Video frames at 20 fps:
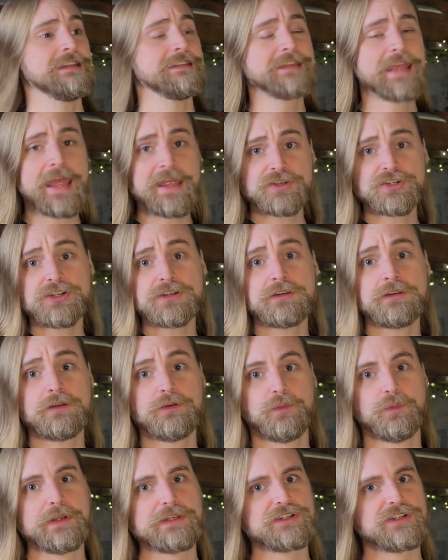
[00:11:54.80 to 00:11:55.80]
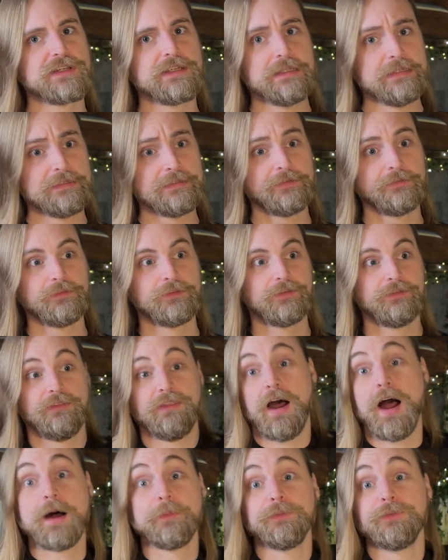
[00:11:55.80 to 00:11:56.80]
tension, which is
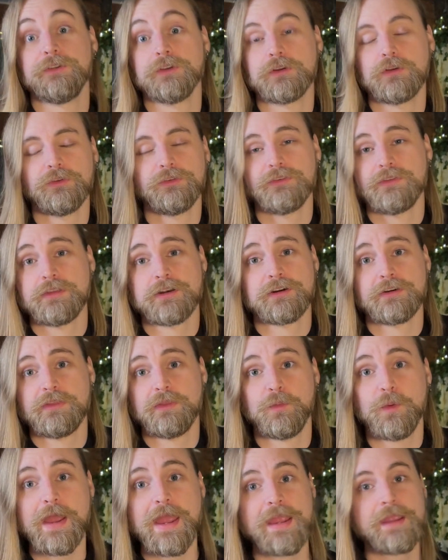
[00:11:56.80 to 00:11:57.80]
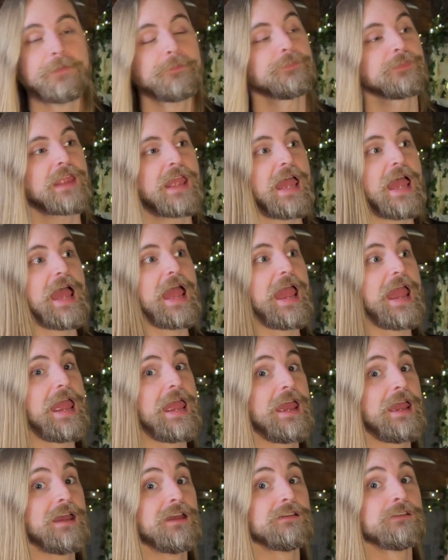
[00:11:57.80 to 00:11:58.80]
the obstacles that are in the way,
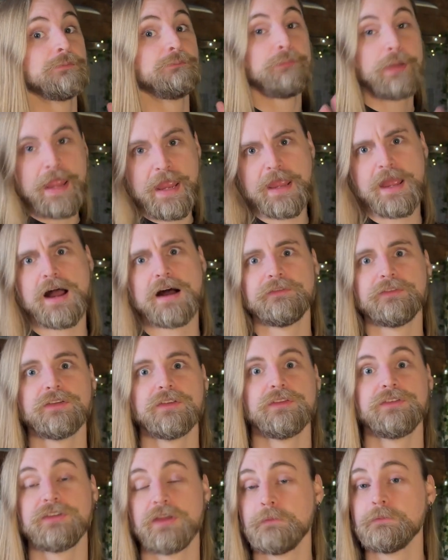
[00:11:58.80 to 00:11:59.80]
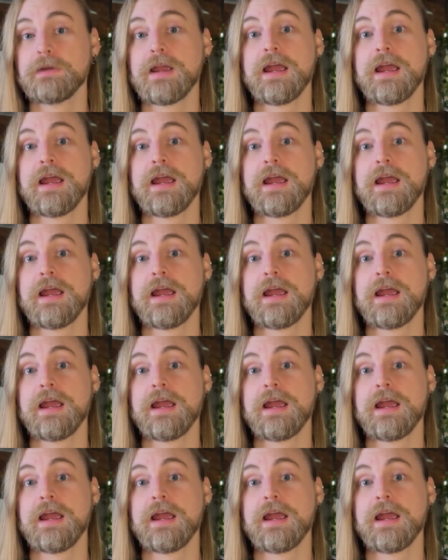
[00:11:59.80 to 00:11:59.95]
and payoff, some